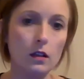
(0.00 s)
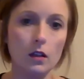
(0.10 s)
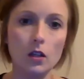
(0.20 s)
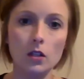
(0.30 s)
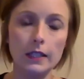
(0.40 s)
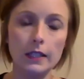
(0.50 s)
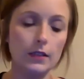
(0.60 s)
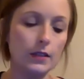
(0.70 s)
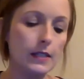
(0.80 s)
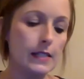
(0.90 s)
early
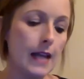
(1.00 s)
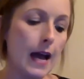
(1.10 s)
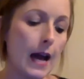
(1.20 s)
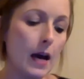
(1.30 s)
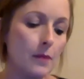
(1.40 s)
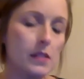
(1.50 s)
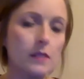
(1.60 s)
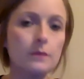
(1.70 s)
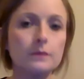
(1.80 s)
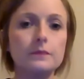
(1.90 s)
literacy apps
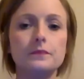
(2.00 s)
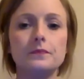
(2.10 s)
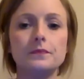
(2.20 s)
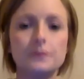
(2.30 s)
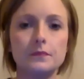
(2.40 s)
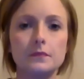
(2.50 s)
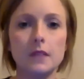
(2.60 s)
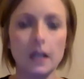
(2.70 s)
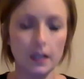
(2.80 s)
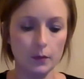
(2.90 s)

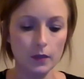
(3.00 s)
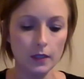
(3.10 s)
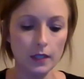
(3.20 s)
I really